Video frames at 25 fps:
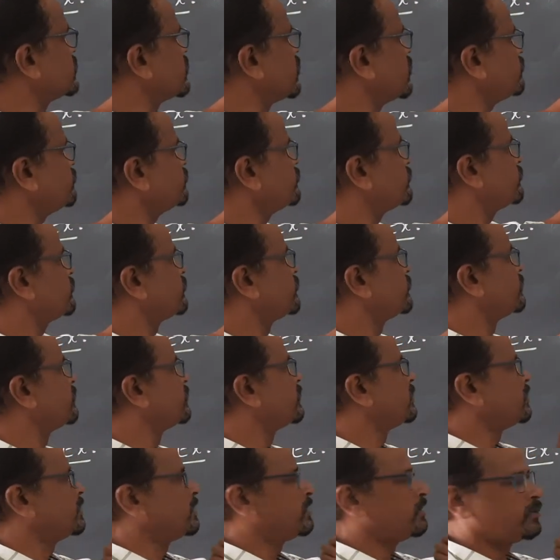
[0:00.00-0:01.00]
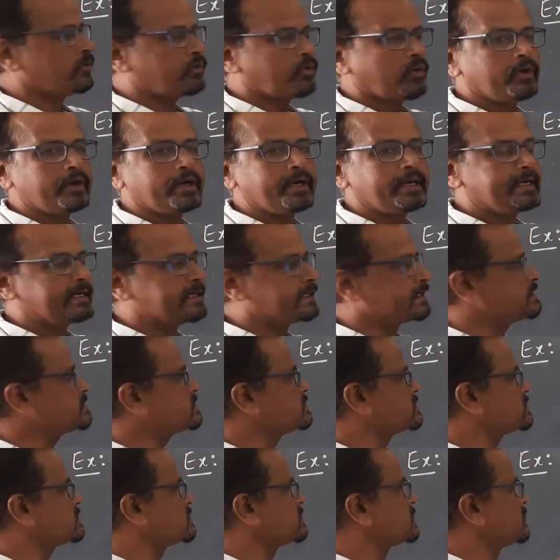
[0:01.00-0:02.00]
of 20
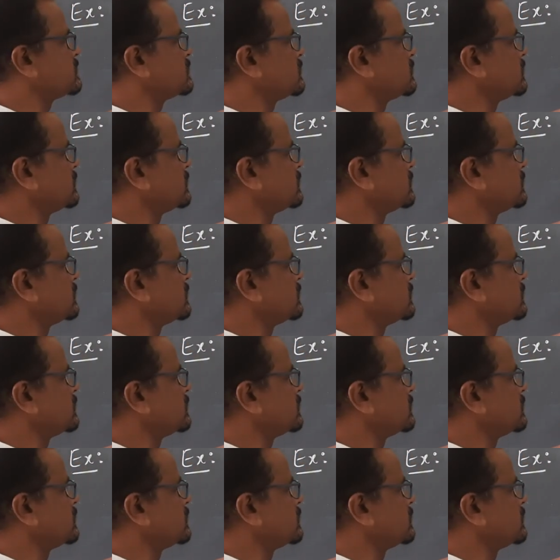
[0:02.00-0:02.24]
turns